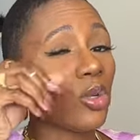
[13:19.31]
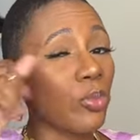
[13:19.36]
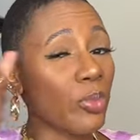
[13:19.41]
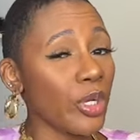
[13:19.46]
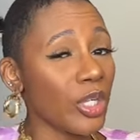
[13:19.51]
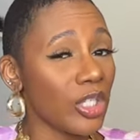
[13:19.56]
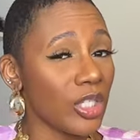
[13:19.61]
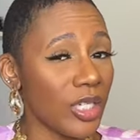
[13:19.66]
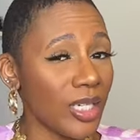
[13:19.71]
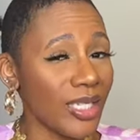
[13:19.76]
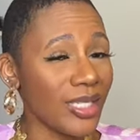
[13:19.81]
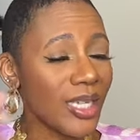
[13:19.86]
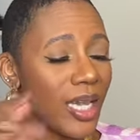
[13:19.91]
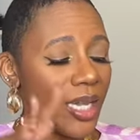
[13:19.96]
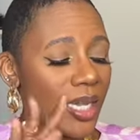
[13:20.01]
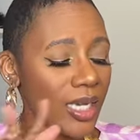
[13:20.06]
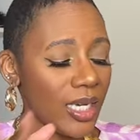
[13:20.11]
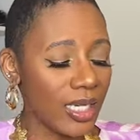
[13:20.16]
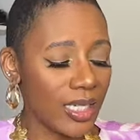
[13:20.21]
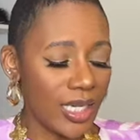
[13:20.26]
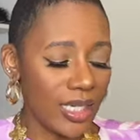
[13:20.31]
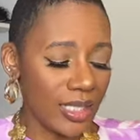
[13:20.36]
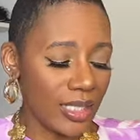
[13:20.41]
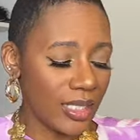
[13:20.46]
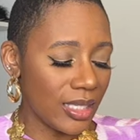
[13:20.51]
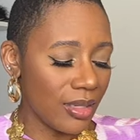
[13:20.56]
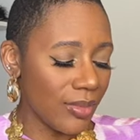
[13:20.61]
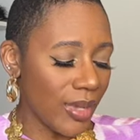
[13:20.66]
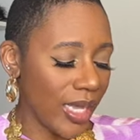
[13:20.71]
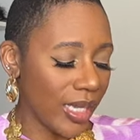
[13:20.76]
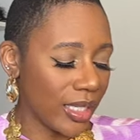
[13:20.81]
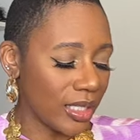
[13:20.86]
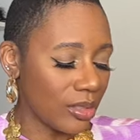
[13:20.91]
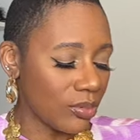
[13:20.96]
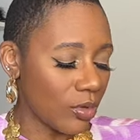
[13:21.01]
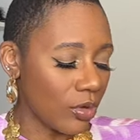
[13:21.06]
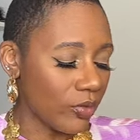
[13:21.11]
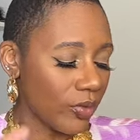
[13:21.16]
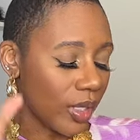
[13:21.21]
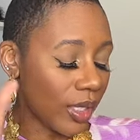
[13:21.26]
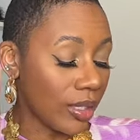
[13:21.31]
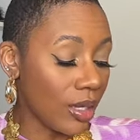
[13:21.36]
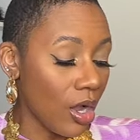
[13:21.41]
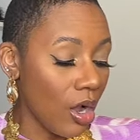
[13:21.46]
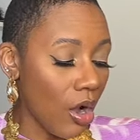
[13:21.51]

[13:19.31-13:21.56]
pushing and tugging, it doesn't seem like it's moving.